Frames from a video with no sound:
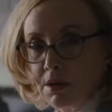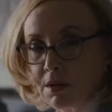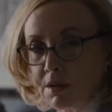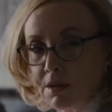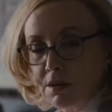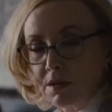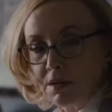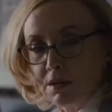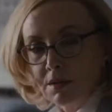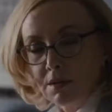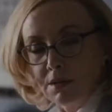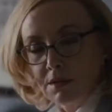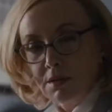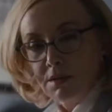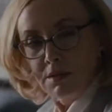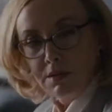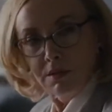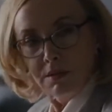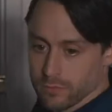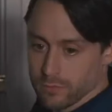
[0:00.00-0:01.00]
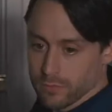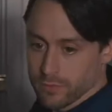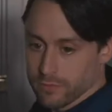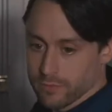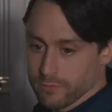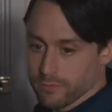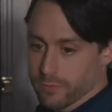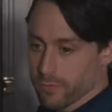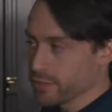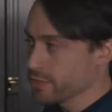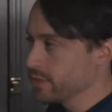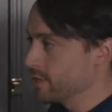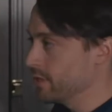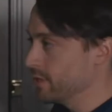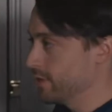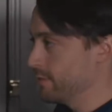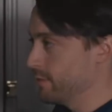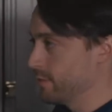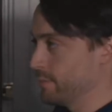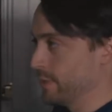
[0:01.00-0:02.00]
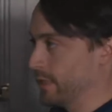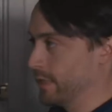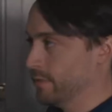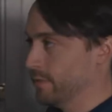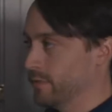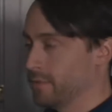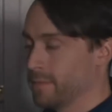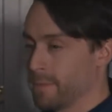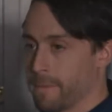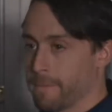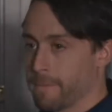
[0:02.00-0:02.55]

Like I abduct you and force you to live with me.